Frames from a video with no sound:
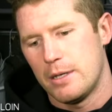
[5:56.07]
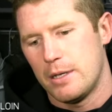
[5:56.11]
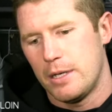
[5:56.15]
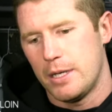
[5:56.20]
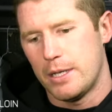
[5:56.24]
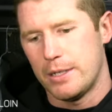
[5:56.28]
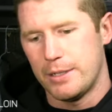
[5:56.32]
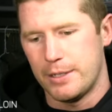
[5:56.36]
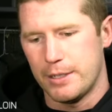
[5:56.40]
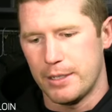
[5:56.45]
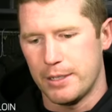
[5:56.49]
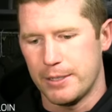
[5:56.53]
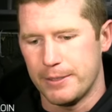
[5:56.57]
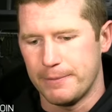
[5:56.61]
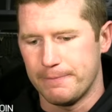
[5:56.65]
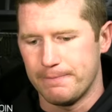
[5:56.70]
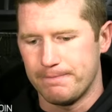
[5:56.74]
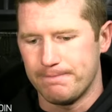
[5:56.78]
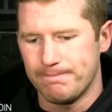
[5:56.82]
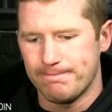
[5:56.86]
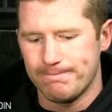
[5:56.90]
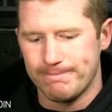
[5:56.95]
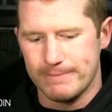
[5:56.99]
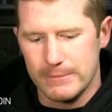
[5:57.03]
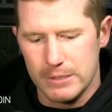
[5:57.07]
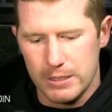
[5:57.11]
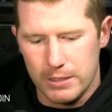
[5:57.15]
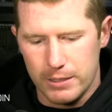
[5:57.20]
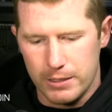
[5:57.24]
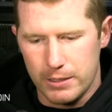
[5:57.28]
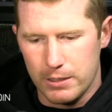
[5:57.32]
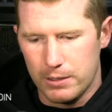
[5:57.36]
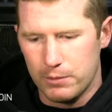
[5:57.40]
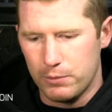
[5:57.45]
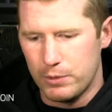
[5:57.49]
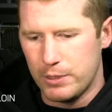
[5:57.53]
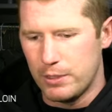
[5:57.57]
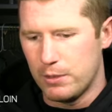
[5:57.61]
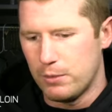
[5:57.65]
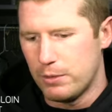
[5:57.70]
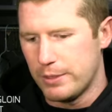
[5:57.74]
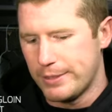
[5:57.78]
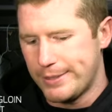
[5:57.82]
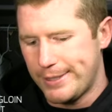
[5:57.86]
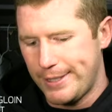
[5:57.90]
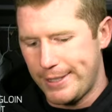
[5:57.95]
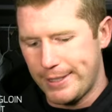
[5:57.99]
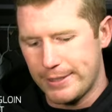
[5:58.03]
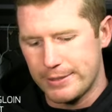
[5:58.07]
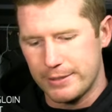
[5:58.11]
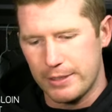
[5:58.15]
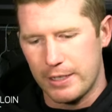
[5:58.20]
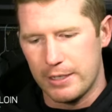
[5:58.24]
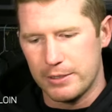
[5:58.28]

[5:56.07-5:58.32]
And, you know, we know what it takes.